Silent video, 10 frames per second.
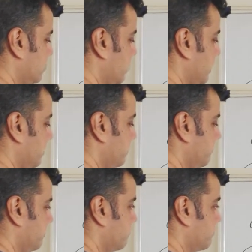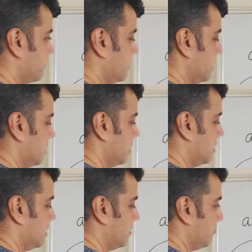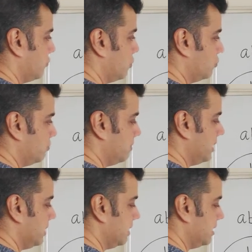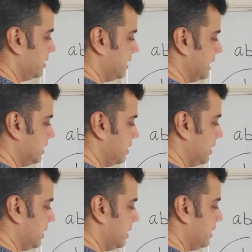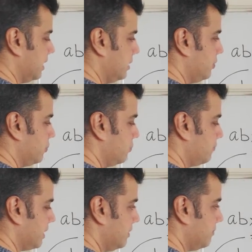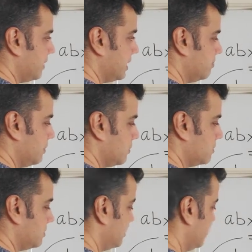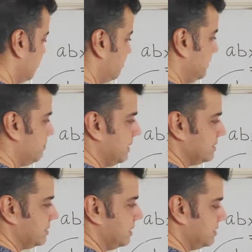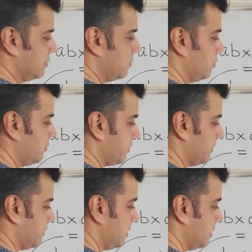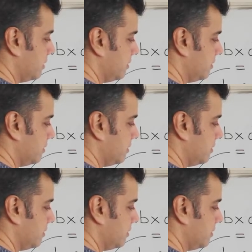square followed by a 10a into 5n, because b plus c is equal to a 5n,